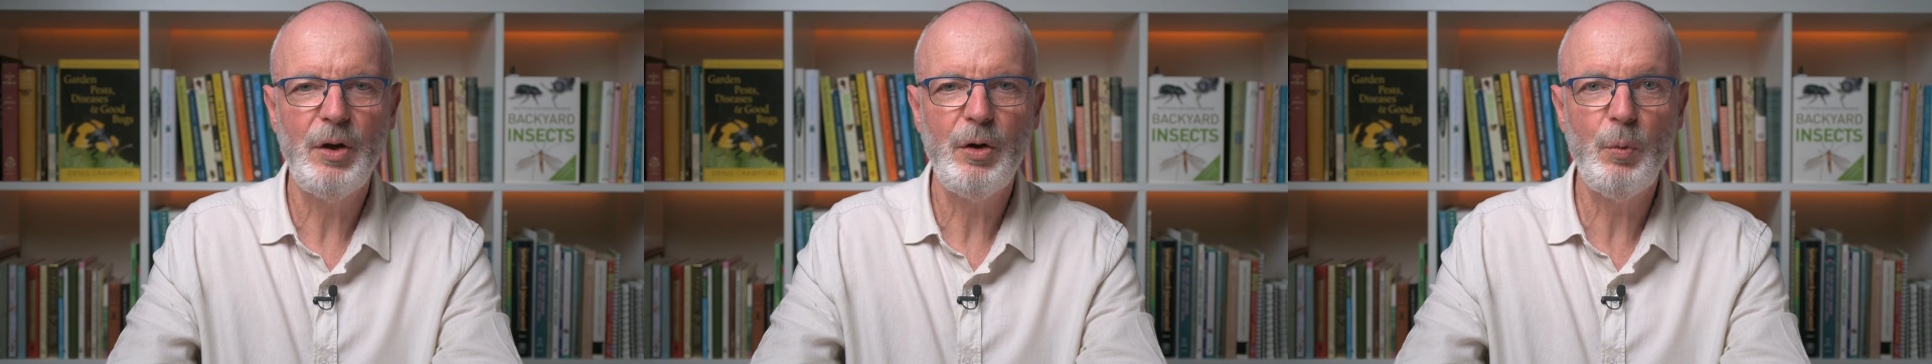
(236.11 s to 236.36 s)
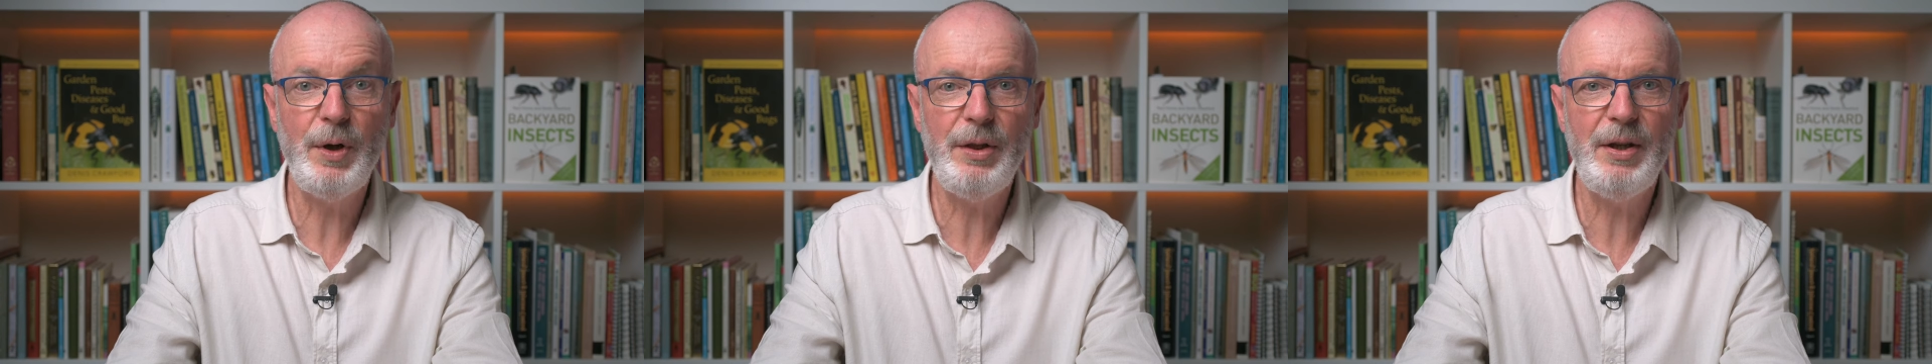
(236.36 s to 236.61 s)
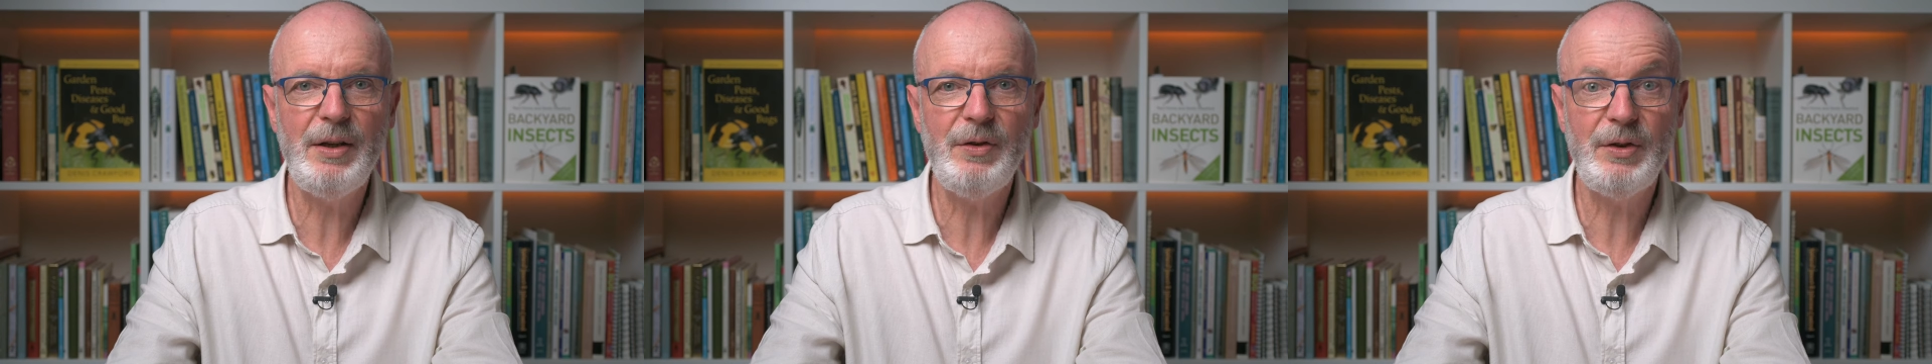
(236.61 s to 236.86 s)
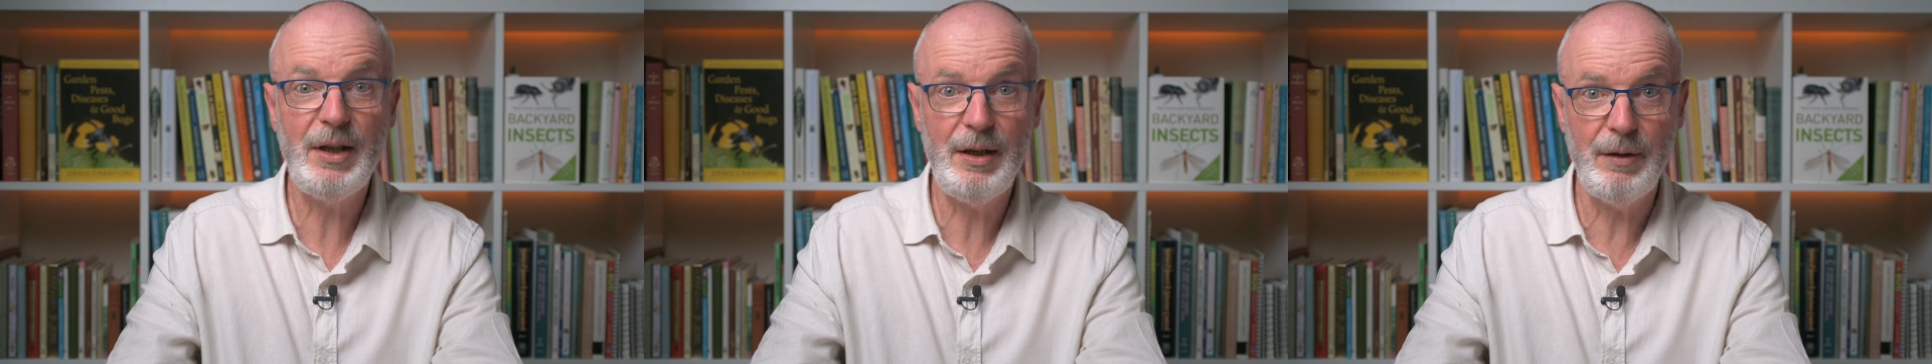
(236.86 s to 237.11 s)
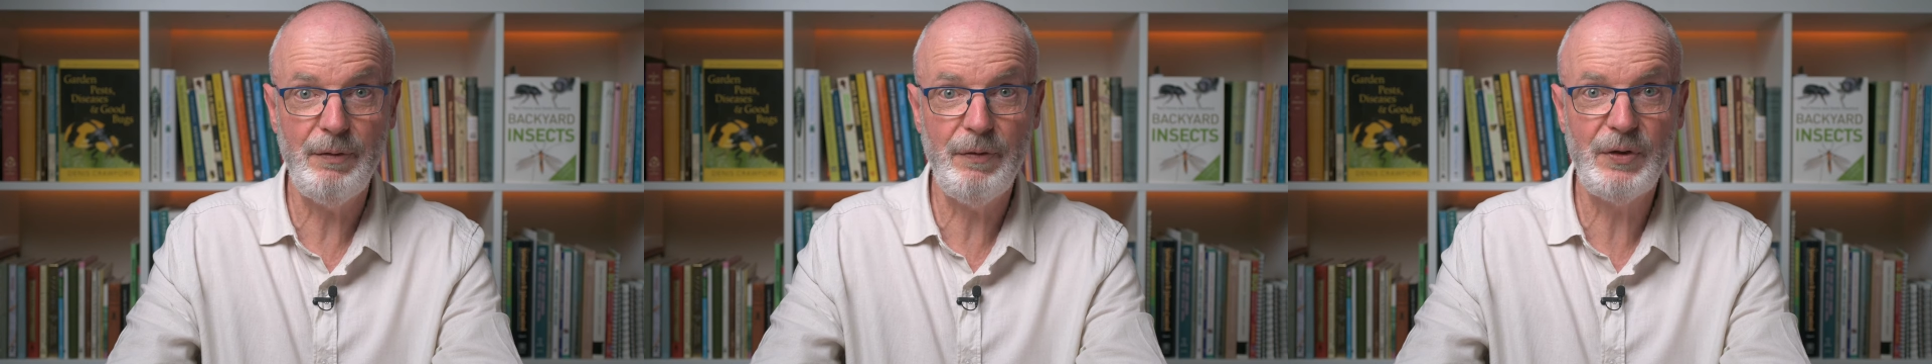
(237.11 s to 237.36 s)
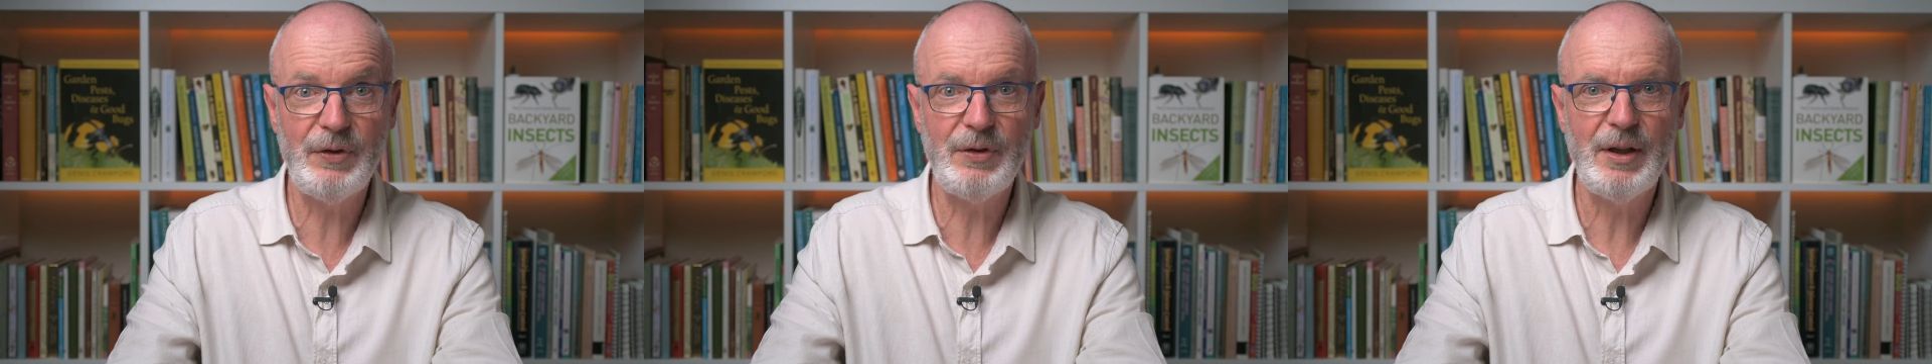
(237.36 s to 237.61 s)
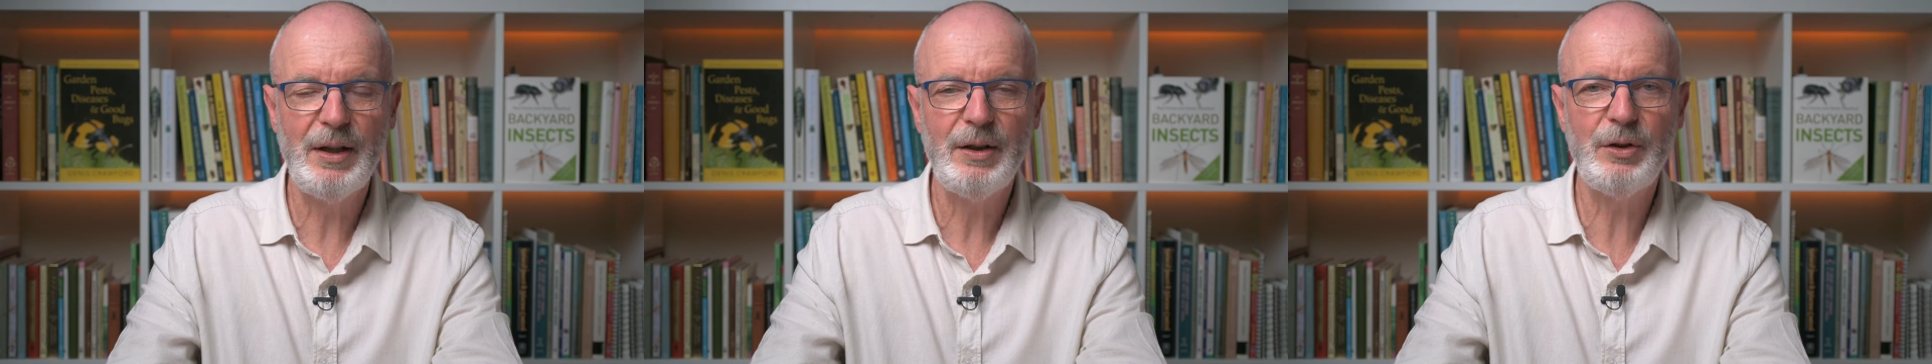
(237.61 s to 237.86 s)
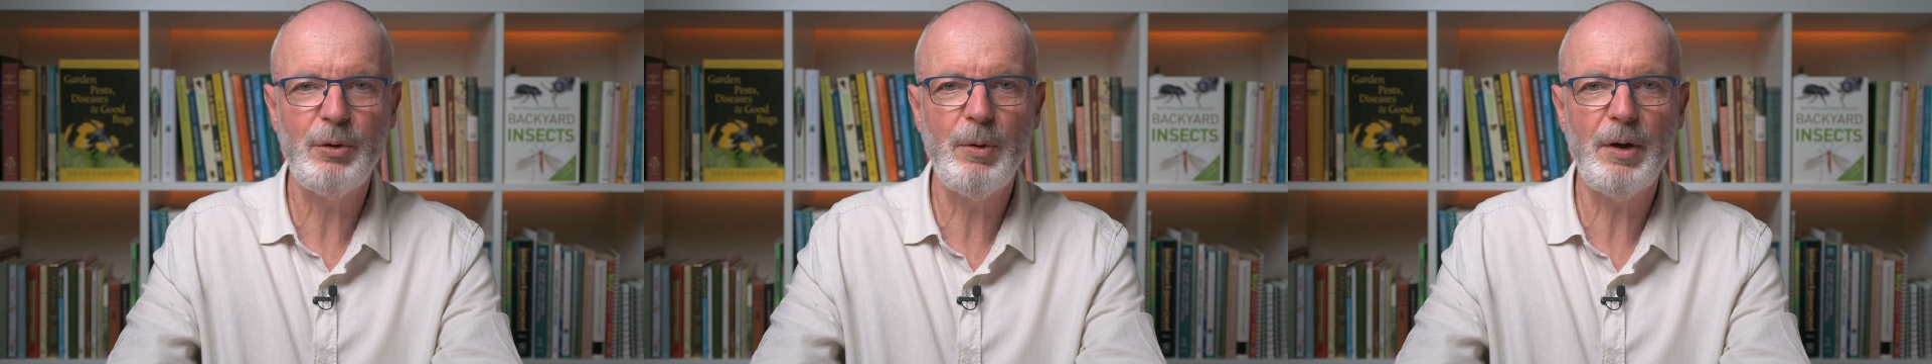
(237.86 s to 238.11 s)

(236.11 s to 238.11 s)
with his gifts to